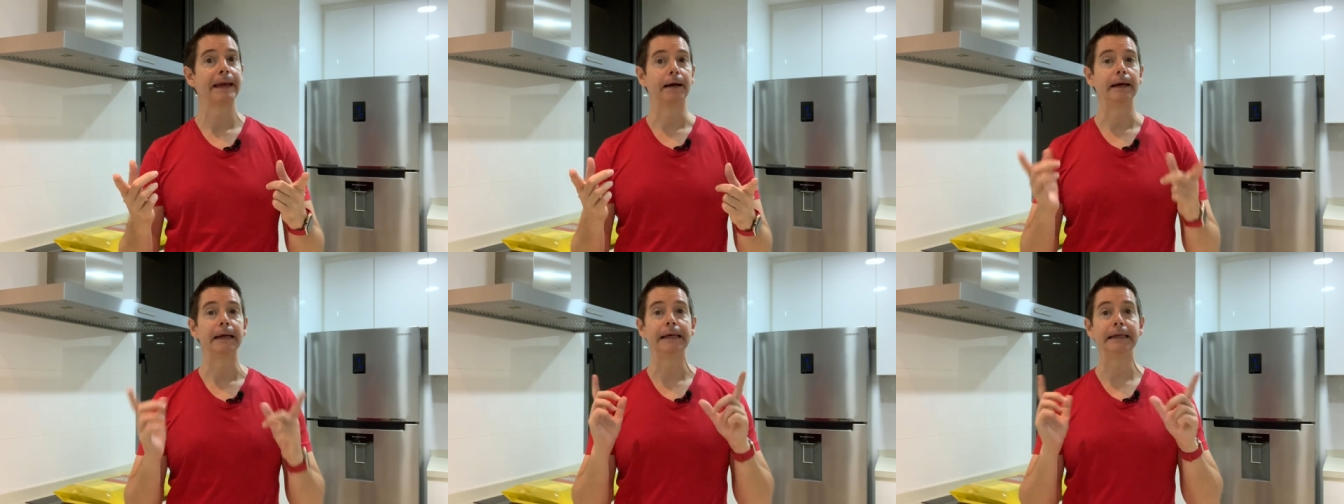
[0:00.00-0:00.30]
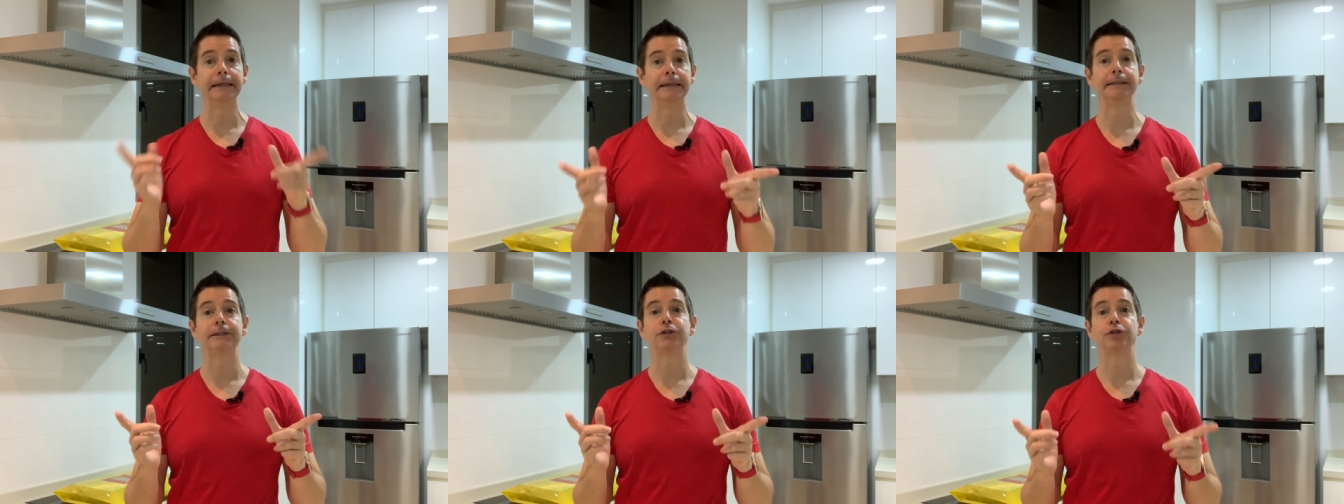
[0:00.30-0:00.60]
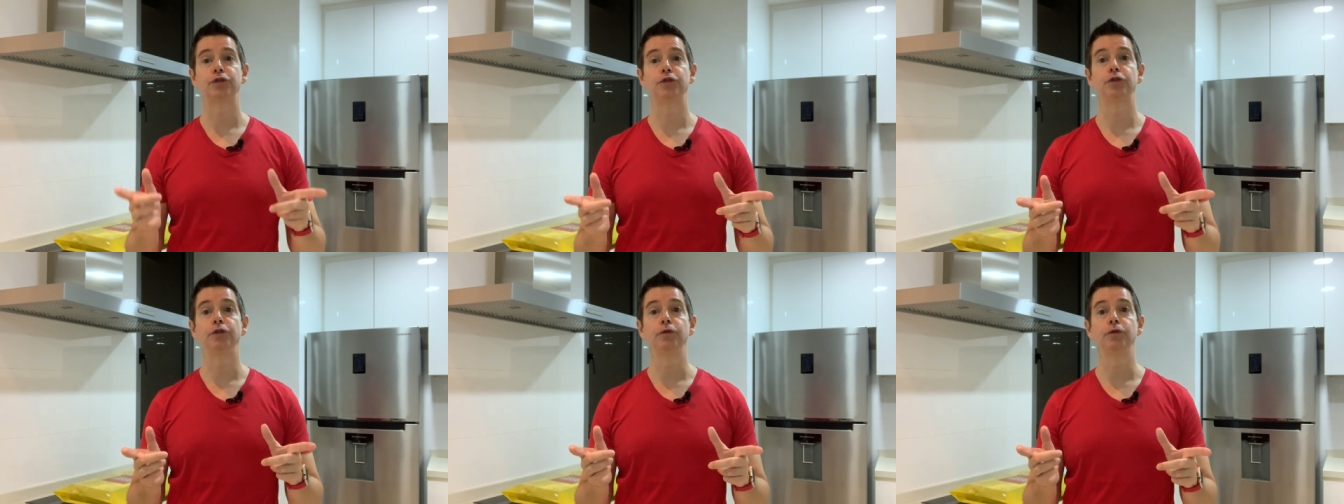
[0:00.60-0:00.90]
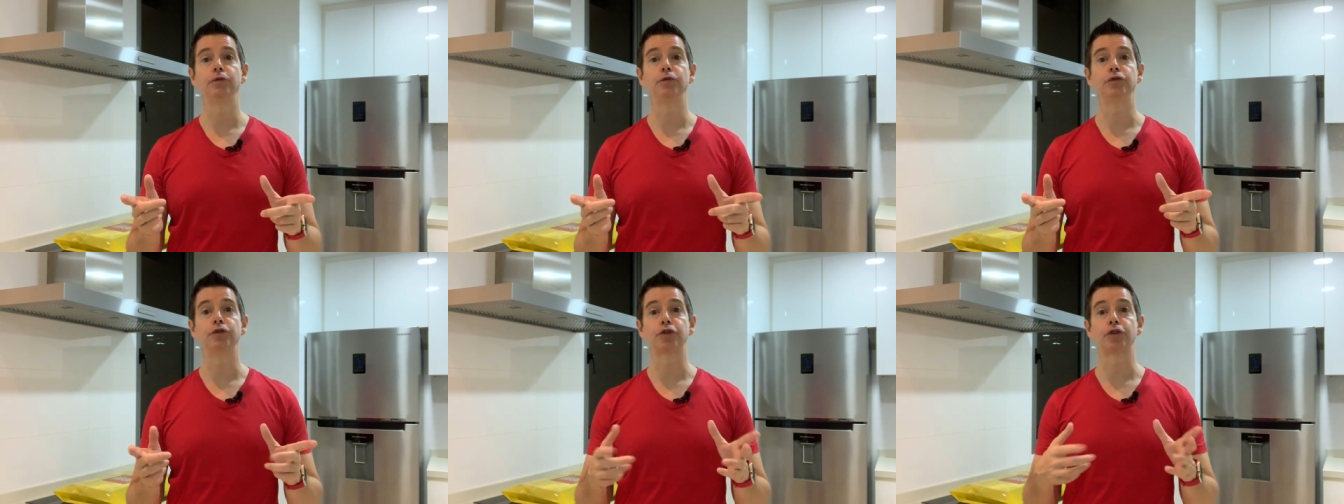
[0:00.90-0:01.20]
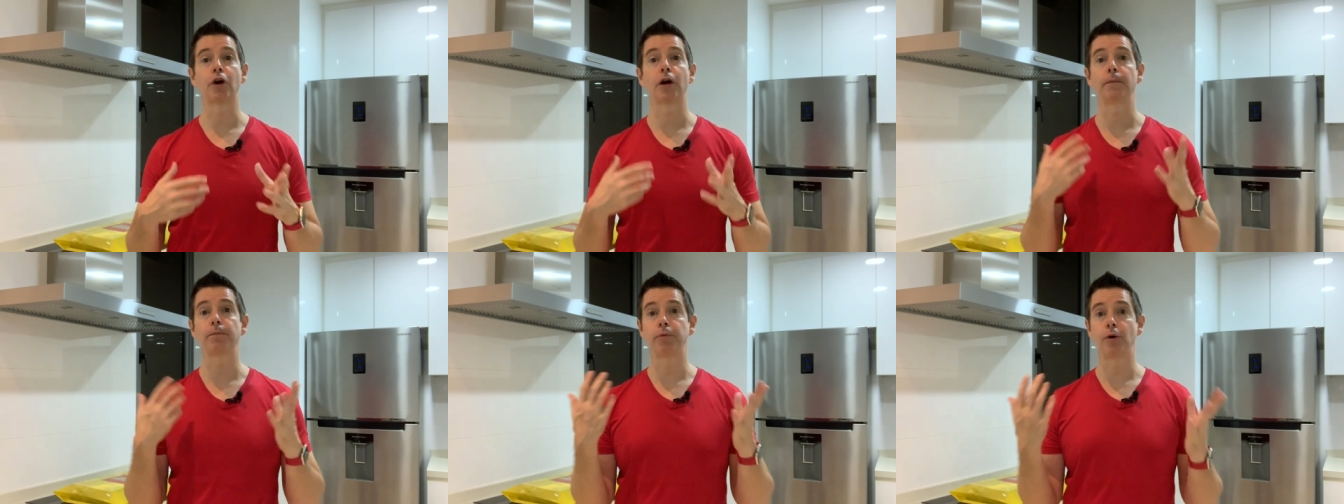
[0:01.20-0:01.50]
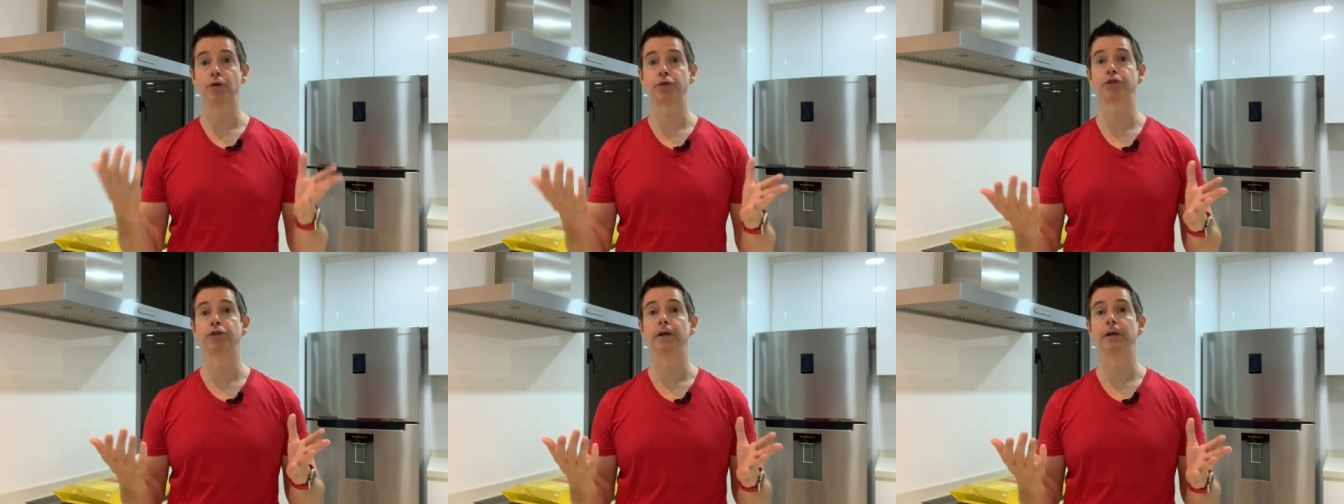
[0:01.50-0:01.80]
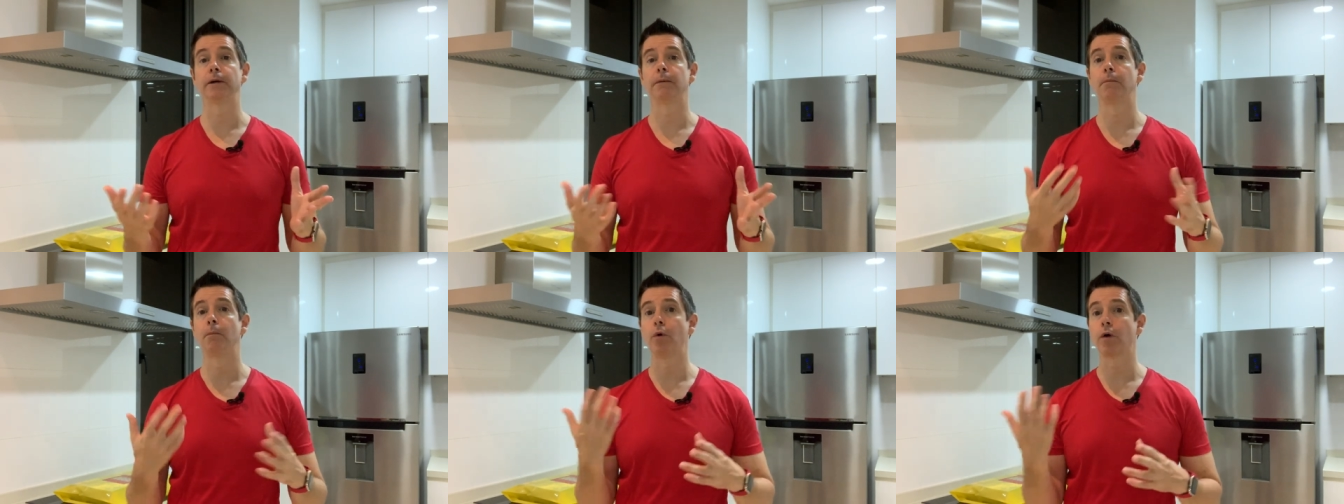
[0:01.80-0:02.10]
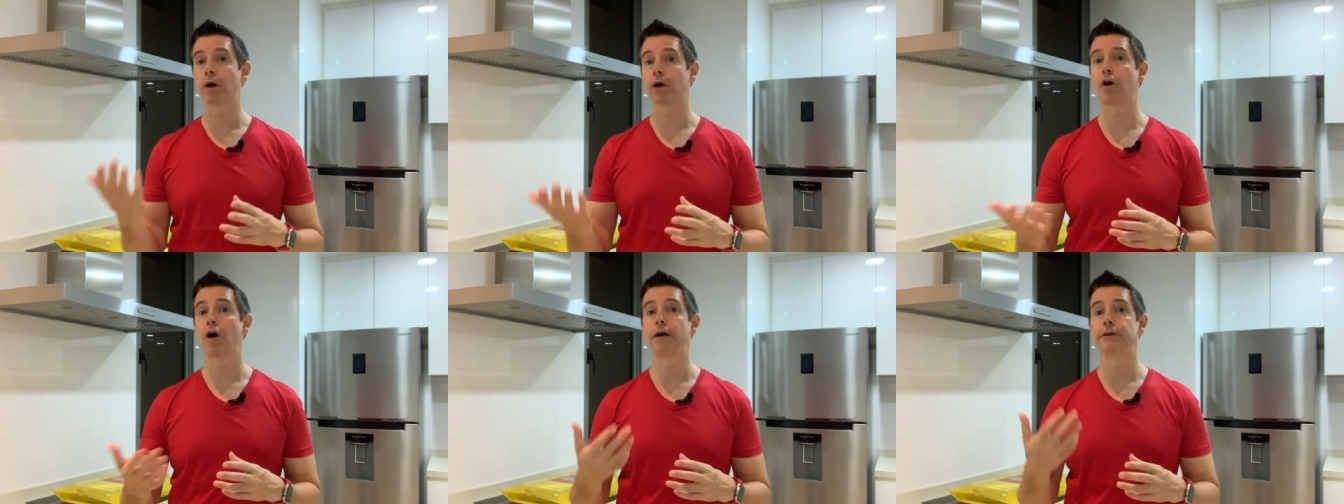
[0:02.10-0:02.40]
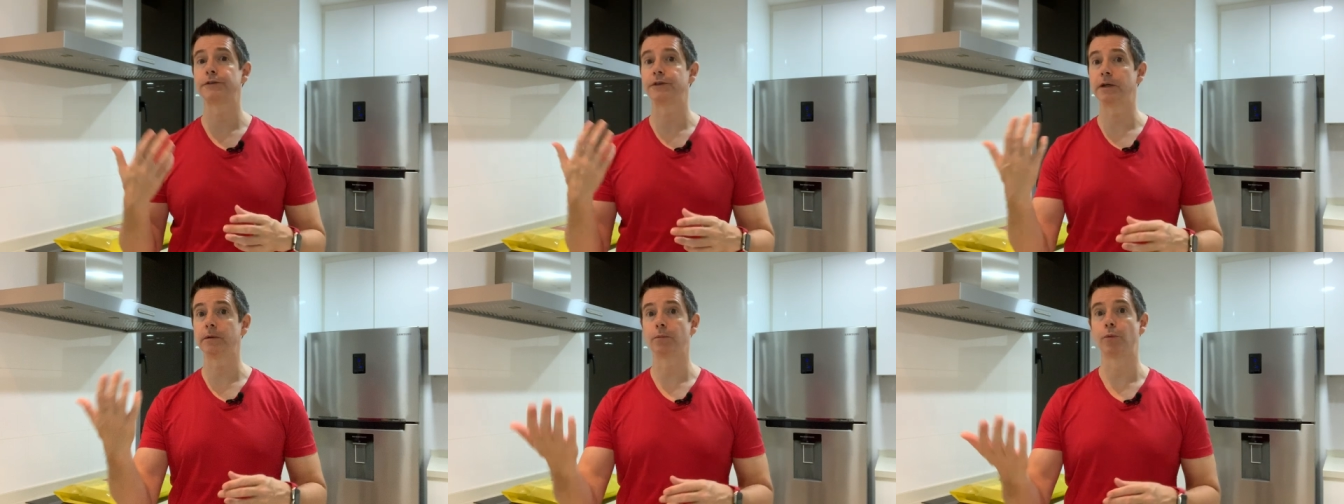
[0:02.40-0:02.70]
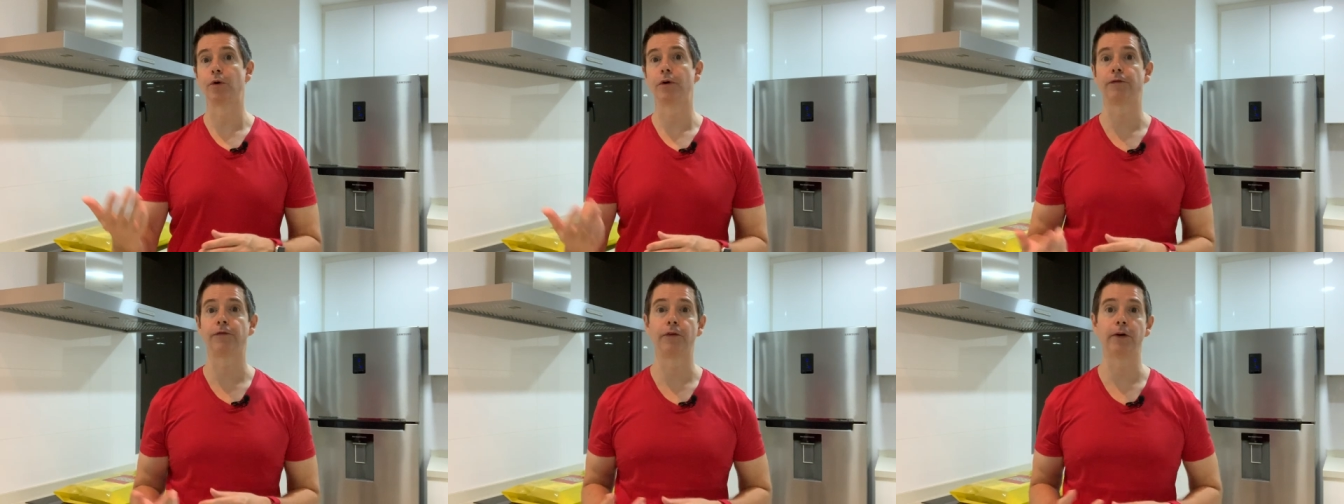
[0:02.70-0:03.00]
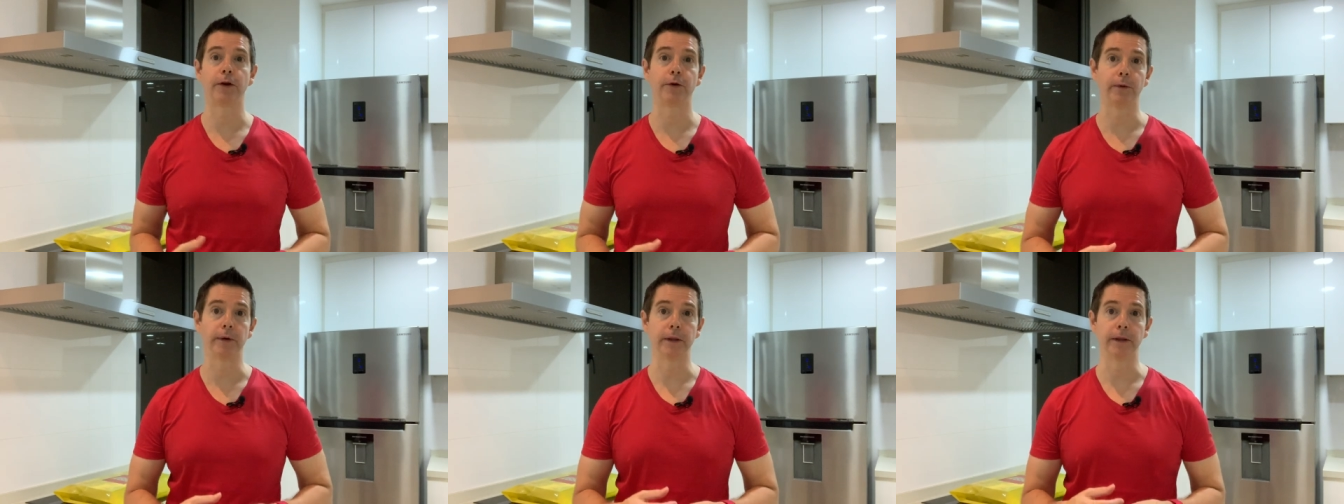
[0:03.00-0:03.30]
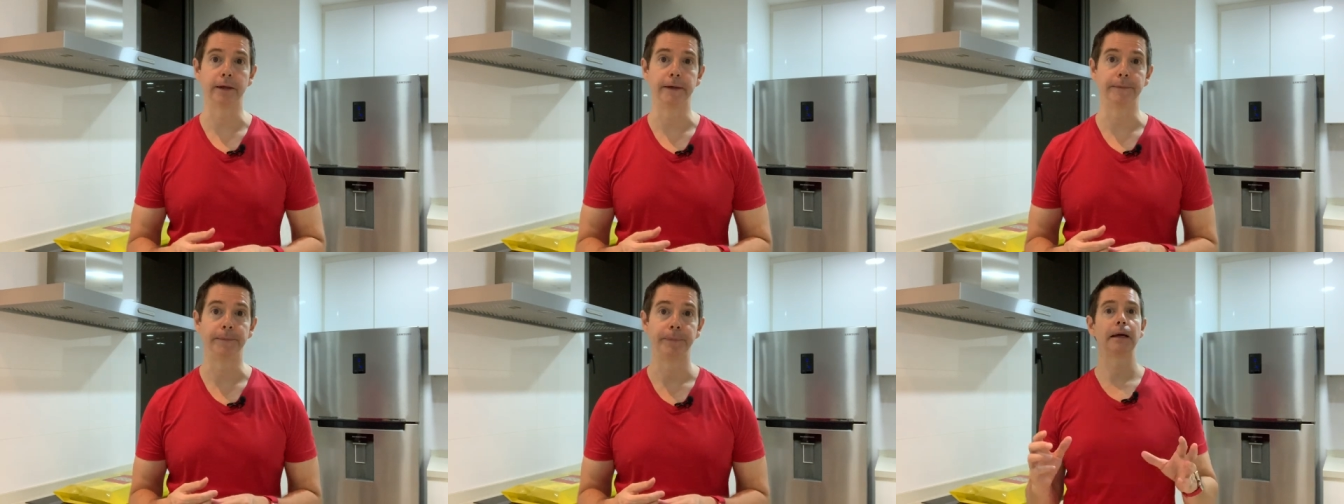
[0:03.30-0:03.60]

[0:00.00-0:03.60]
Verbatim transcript: is to start posting more content more frequently.